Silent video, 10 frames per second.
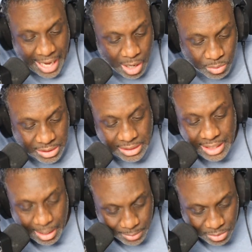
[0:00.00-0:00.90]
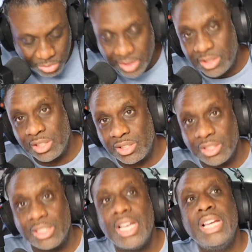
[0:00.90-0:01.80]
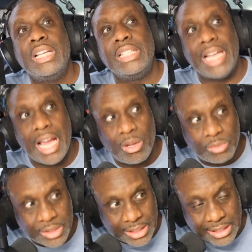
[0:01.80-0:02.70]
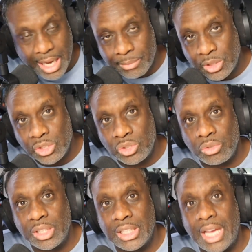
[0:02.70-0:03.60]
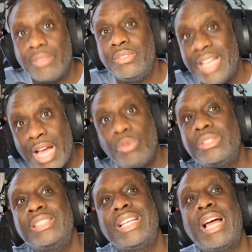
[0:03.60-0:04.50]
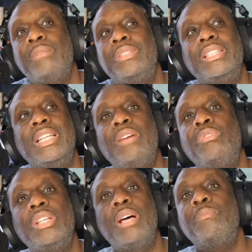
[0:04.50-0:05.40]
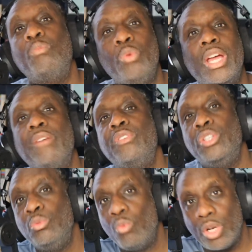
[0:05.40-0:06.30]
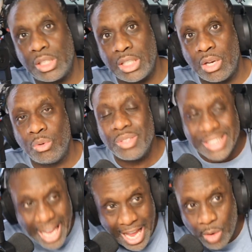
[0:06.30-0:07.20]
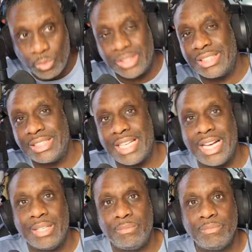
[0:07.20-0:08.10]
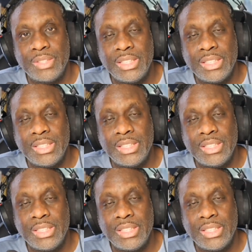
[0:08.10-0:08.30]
Now is the time to do decisions. Now is the time to enjoy your life. Now is the time to level up wherever you want to go. Now is the time.